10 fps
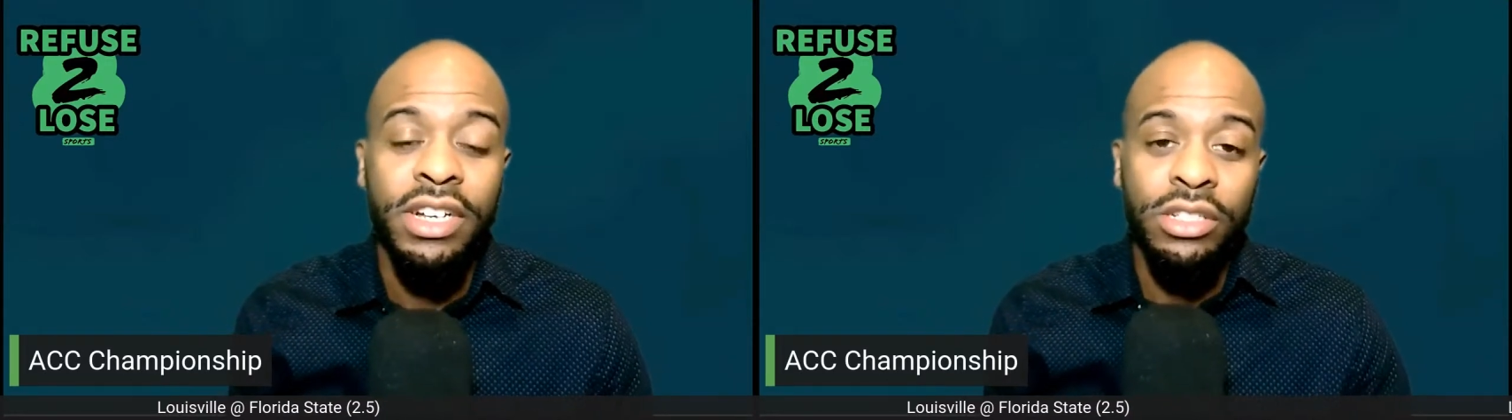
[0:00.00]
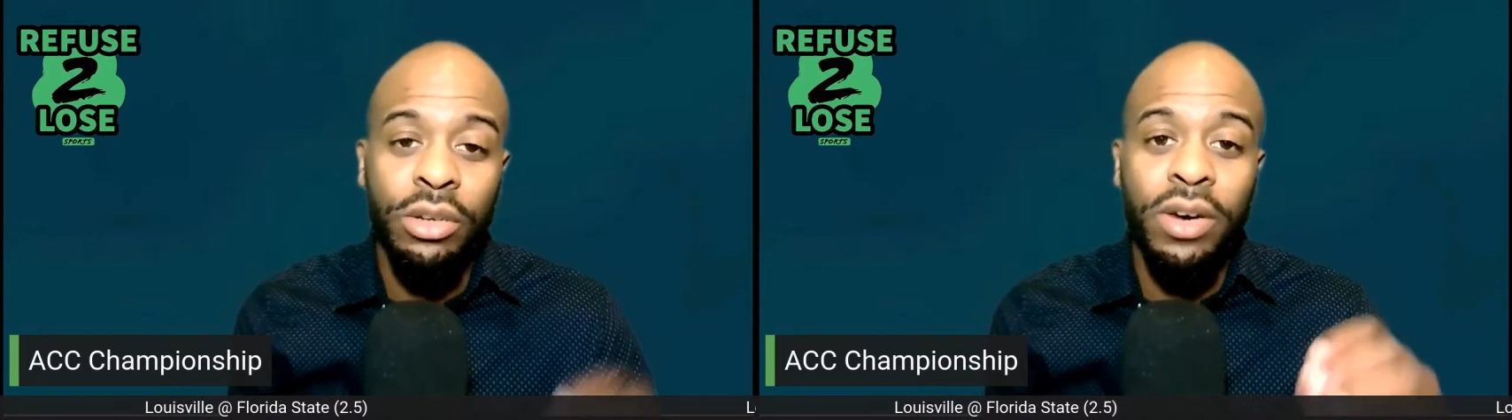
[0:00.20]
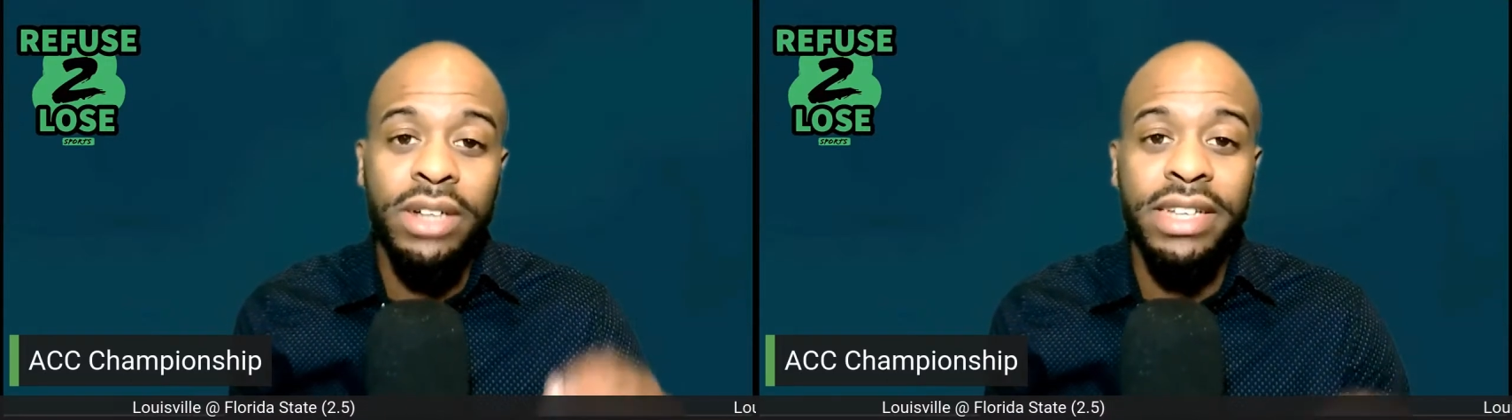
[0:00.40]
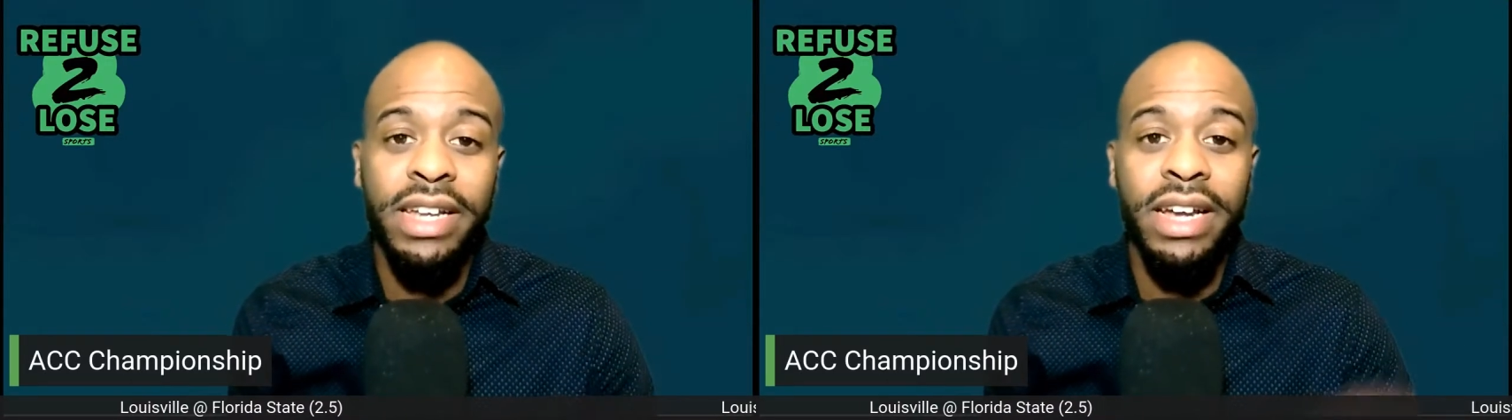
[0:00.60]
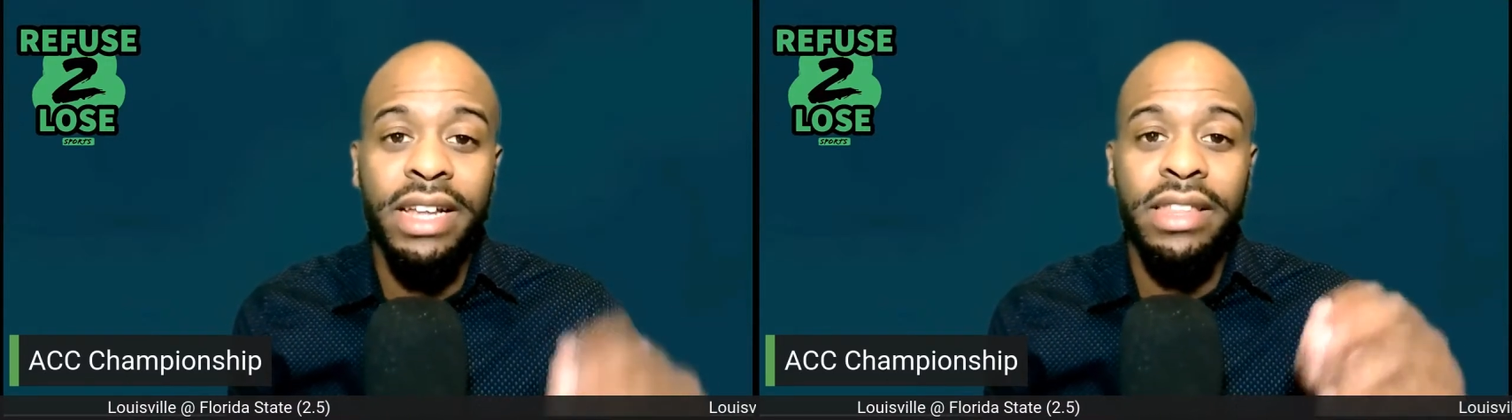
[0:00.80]
So once
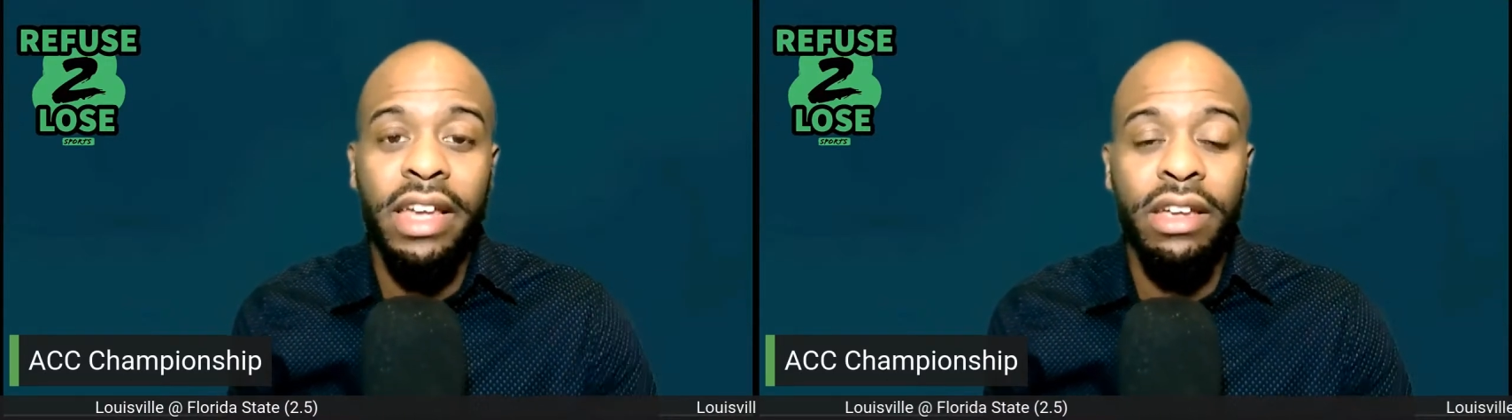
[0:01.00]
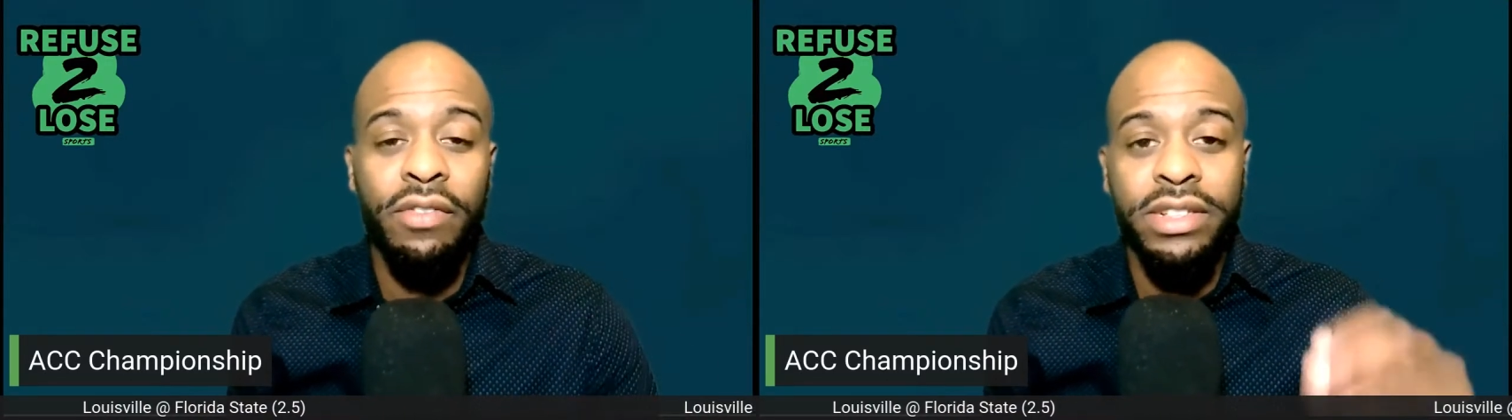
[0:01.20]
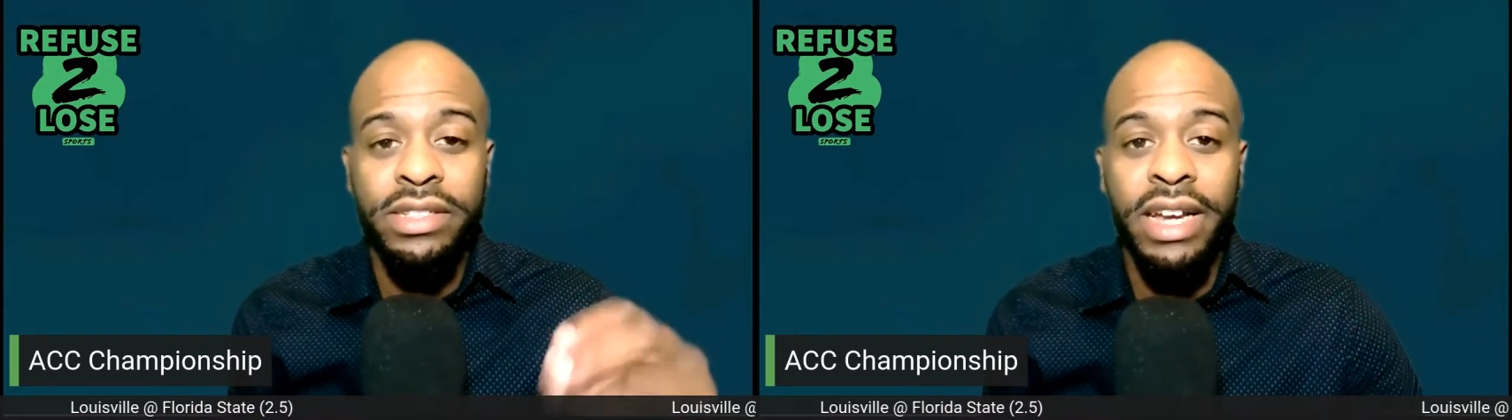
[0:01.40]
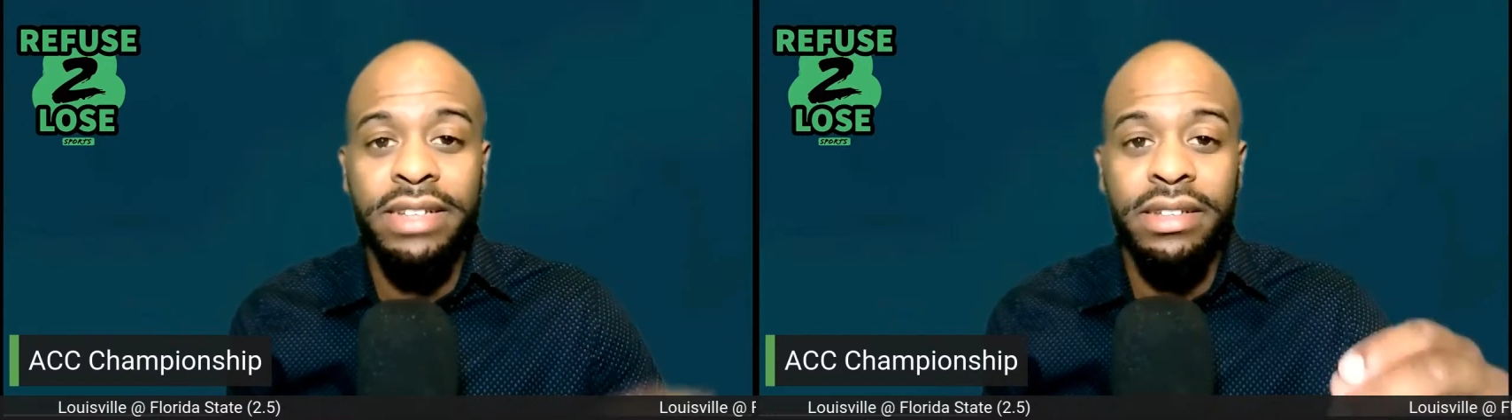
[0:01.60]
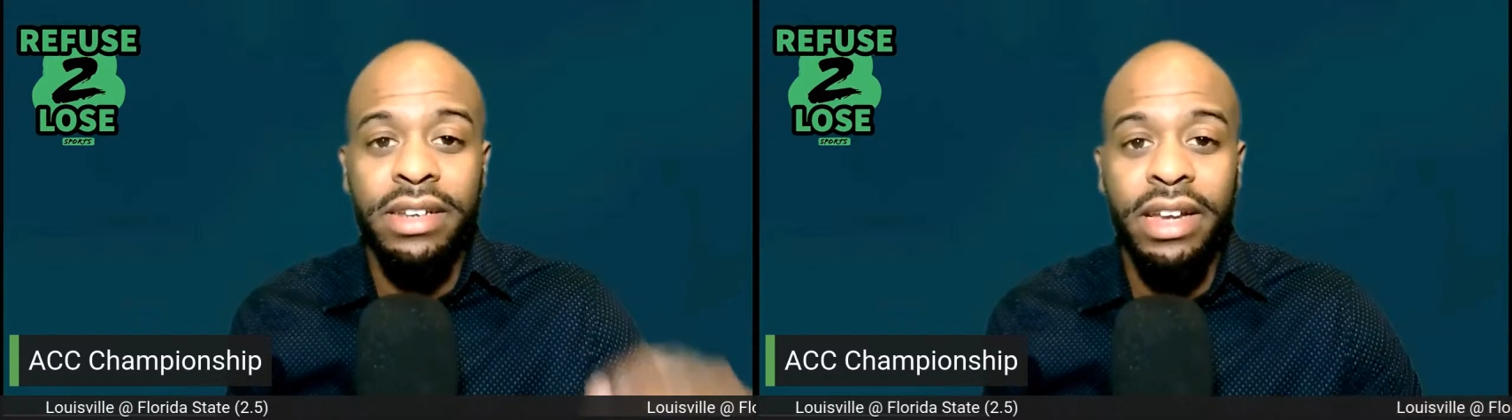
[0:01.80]
again, thank you for staying to the